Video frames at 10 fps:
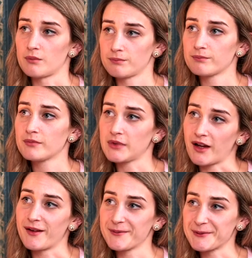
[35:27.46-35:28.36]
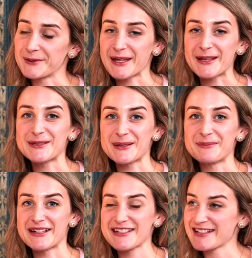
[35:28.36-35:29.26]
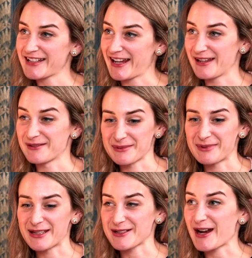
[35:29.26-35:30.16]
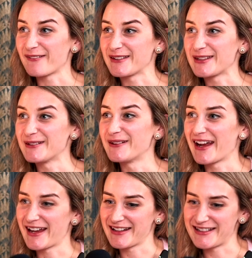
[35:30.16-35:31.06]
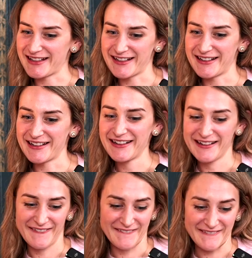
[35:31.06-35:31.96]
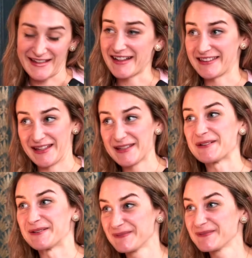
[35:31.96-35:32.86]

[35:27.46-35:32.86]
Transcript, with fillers: Mm-hmm. Yeah. Well, thank you so much. It was a pleasure having you, and uh, yeah, thank you.